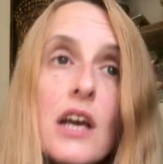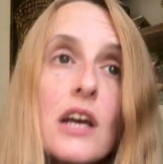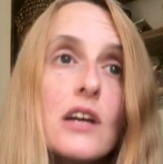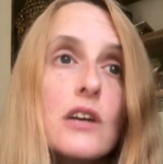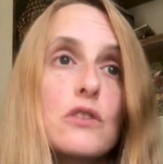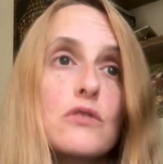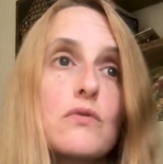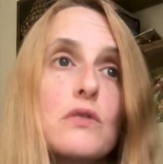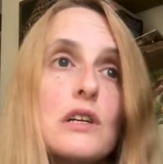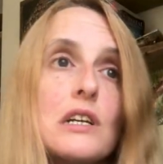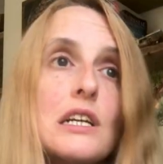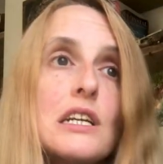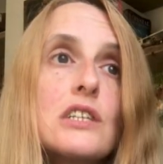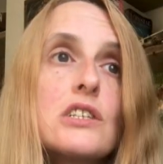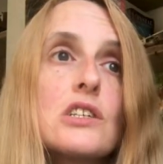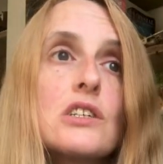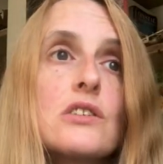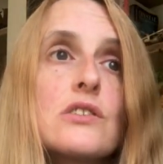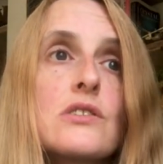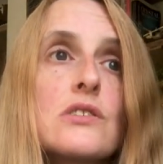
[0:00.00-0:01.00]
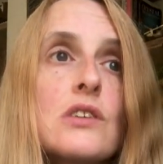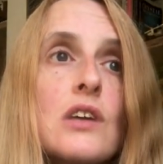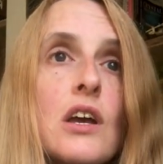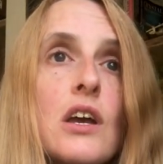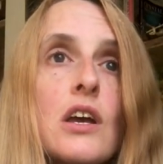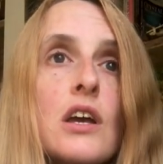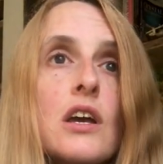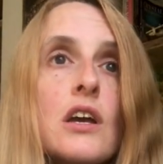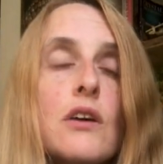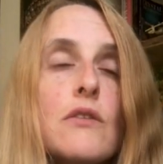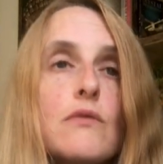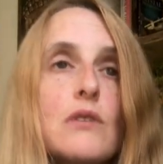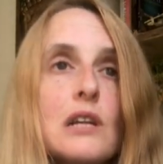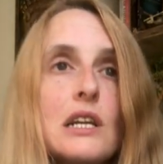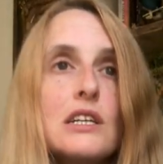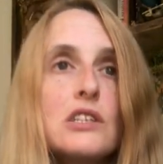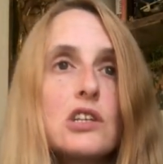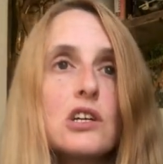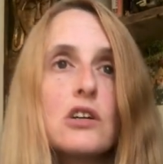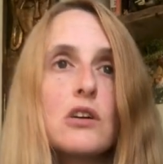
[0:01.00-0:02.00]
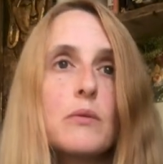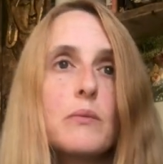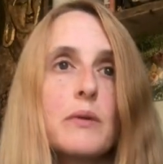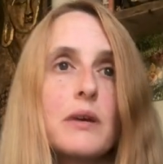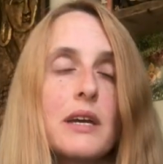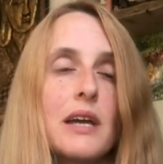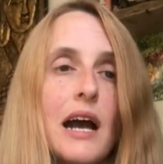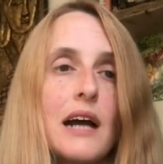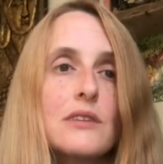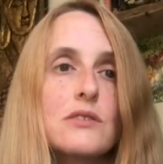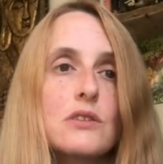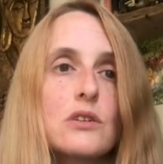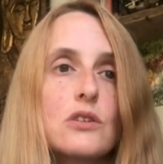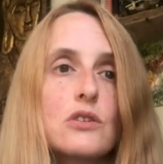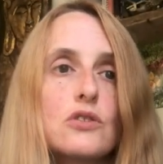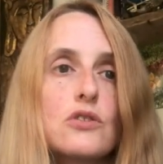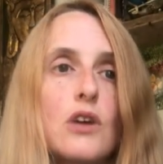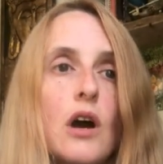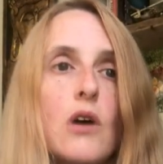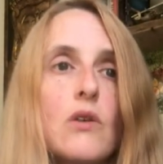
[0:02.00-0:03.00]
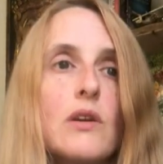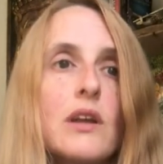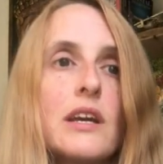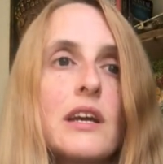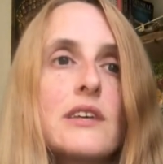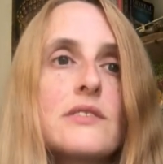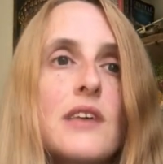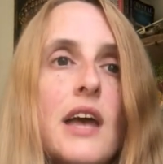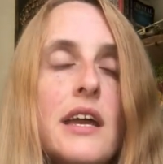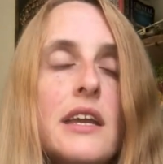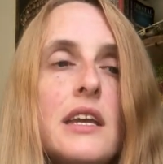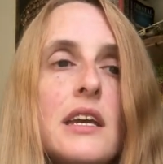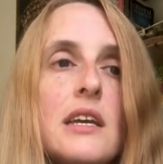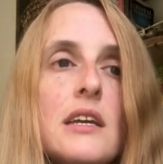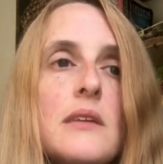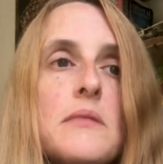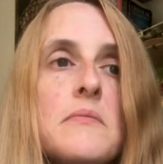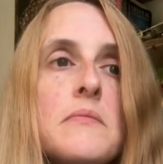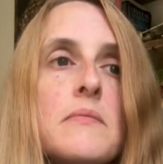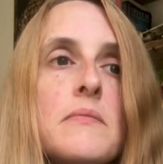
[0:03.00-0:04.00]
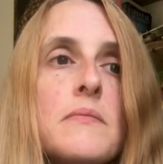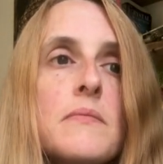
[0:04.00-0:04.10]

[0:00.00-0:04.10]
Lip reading: because religion can be as controlling as any,